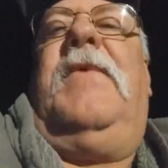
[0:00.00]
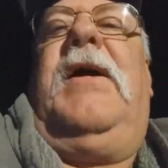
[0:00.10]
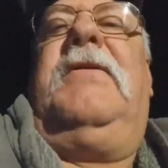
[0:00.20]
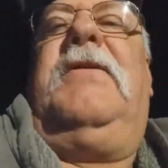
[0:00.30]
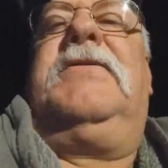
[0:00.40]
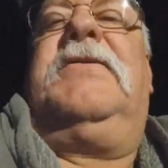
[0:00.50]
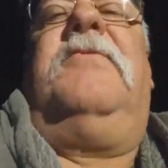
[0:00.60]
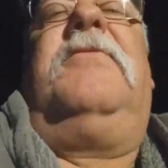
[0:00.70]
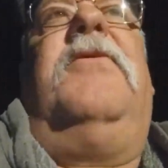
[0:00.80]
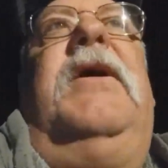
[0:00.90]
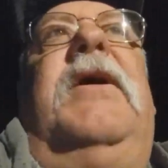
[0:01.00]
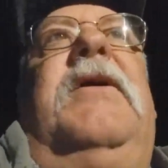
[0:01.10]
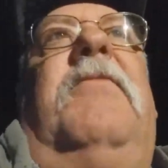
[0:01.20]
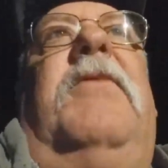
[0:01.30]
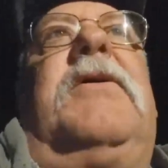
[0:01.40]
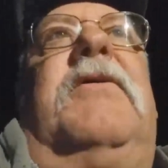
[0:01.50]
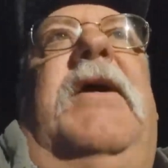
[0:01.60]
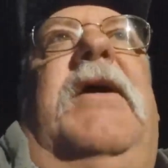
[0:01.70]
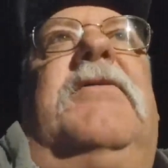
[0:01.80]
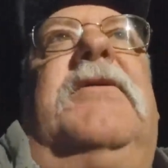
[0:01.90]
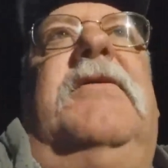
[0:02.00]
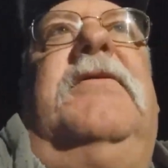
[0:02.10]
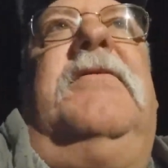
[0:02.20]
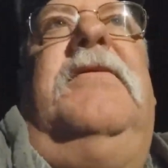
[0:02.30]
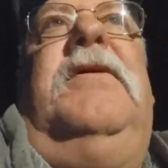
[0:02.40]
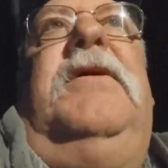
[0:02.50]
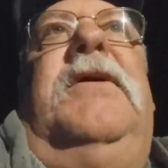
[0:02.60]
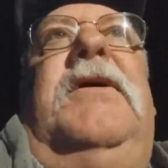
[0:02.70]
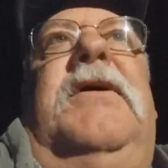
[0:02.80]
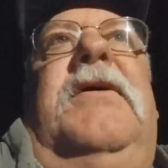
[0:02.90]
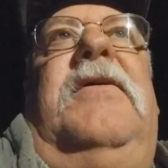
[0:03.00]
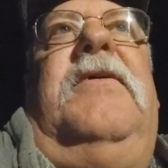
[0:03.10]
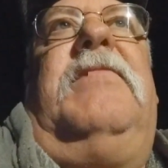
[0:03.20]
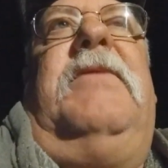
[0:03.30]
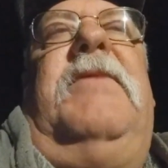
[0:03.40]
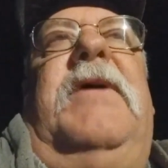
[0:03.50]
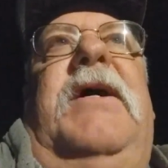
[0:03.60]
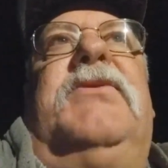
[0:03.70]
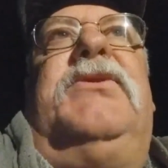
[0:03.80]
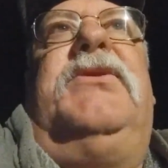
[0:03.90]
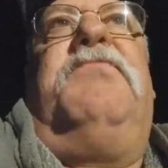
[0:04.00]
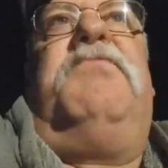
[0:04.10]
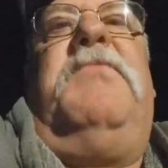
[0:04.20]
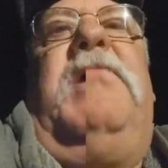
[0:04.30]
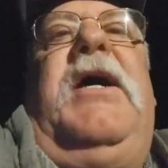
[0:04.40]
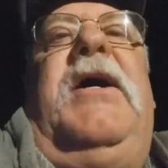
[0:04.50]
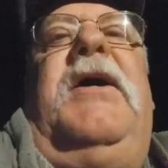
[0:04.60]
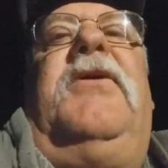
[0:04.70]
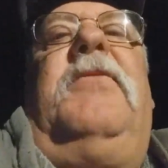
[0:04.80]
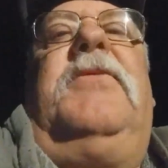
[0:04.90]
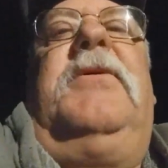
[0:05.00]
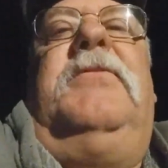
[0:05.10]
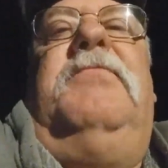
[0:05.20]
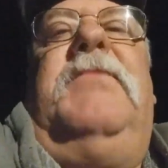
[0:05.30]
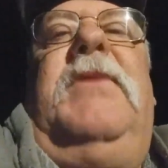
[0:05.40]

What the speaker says: I just go ahead and I walk around on my rounds, and I'm